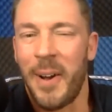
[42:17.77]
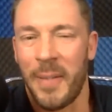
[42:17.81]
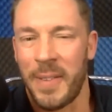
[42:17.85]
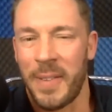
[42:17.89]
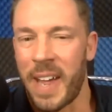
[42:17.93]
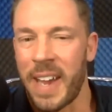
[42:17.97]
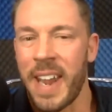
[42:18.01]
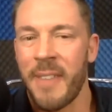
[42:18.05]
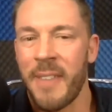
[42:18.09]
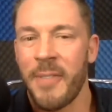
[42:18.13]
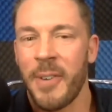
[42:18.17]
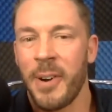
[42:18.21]
I
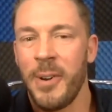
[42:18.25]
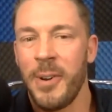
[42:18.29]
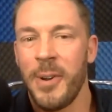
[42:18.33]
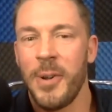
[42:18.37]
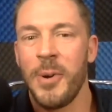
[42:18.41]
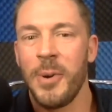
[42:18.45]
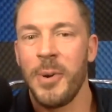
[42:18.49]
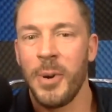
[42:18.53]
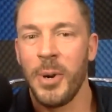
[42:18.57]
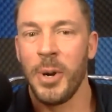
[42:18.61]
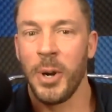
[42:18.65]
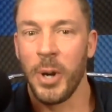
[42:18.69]
don't know. I
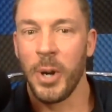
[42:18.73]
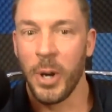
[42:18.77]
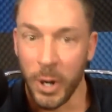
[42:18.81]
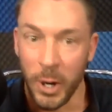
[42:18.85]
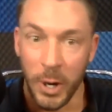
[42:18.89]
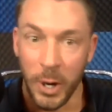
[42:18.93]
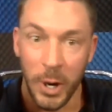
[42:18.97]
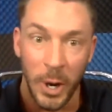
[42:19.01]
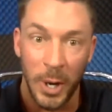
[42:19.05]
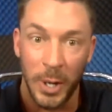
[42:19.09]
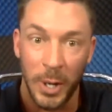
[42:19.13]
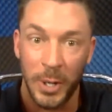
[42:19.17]
never knew
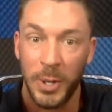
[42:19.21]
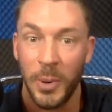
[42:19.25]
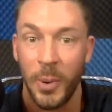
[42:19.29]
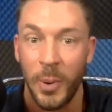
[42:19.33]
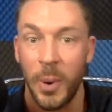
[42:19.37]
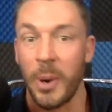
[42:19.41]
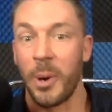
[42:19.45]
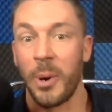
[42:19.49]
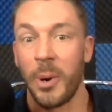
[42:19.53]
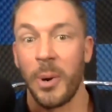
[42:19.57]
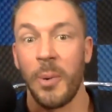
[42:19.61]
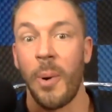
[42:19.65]

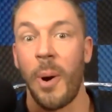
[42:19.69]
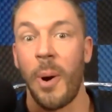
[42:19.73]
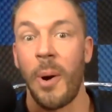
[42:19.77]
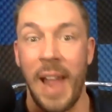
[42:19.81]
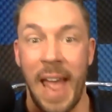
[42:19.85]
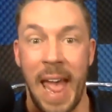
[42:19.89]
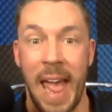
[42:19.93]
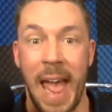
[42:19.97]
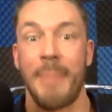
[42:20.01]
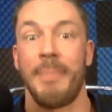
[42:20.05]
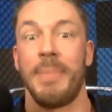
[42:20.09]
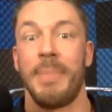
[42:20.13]
good, quote
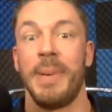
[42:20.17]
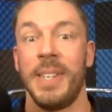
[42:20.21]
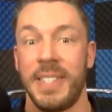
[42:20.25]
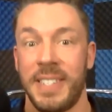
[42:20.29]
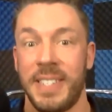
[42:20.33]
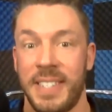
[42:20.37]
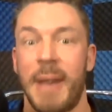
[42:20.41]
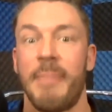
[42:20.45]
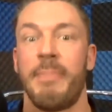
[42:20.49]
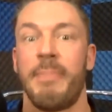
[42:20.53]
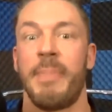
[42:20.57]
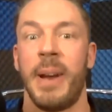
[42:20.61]
unquote,
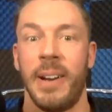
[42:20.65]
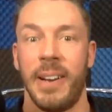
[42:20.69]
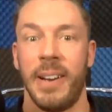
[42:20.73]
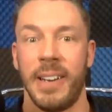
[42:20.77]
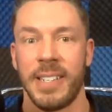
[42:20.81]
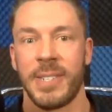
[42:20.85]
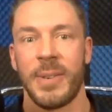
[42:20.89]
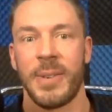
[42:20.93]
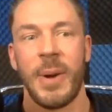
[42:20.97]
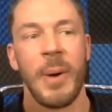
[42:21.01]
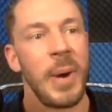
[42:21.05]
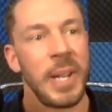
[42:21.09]
happy
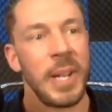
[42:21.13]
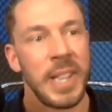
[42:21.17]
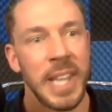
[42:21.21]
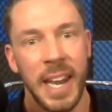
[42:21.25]
step parents.